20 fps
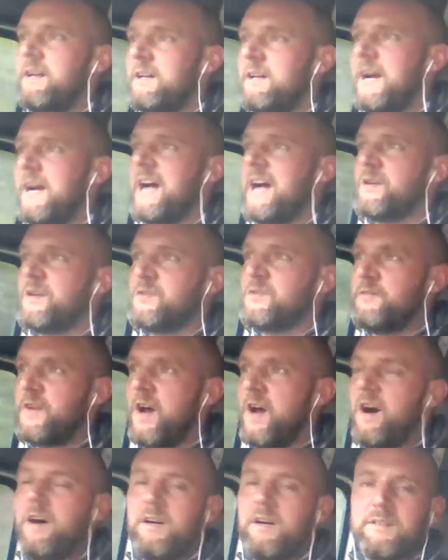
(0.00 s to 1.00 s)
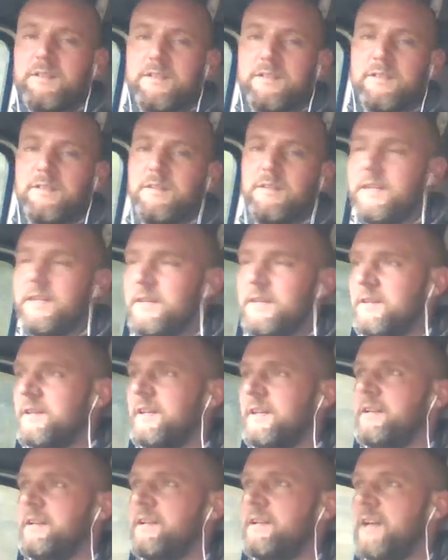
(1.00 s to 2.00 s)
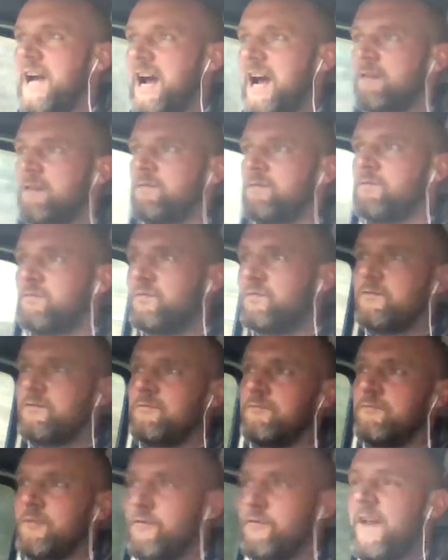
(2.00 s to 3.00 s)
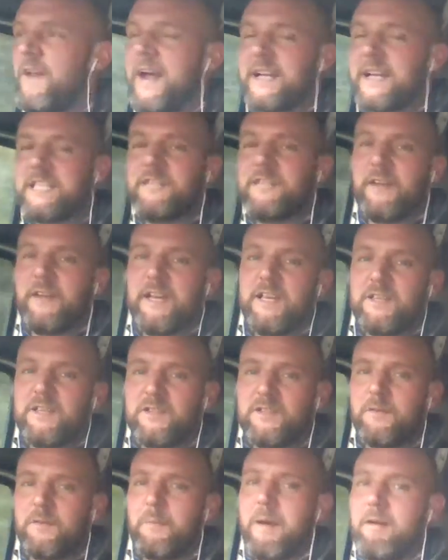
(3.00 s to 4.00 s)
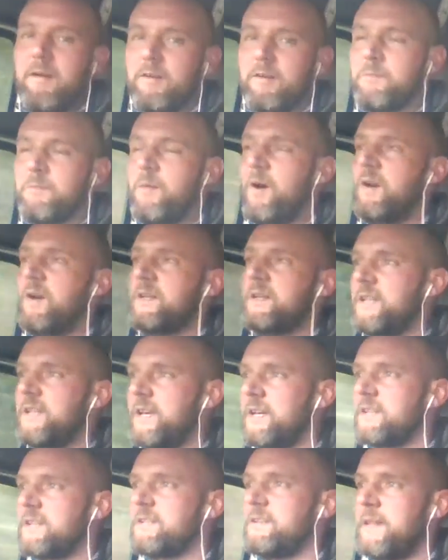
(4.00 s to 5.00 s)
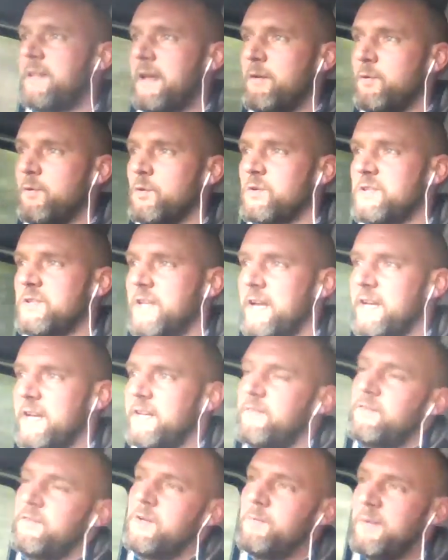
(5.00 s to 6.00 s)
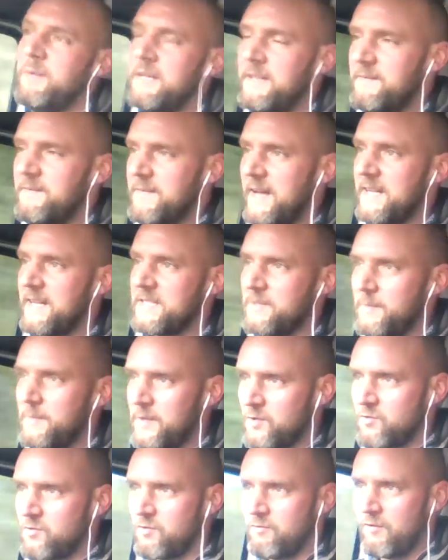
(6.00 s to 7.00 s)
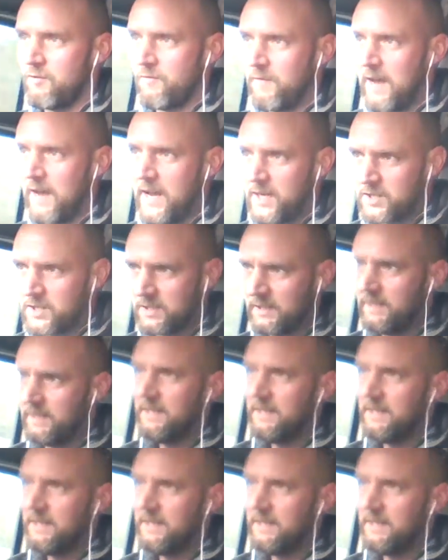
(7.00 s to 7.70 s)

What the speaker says: House of Cards and how reflective it is of American politics. And they were all saying, if you believe that to be a true reflection,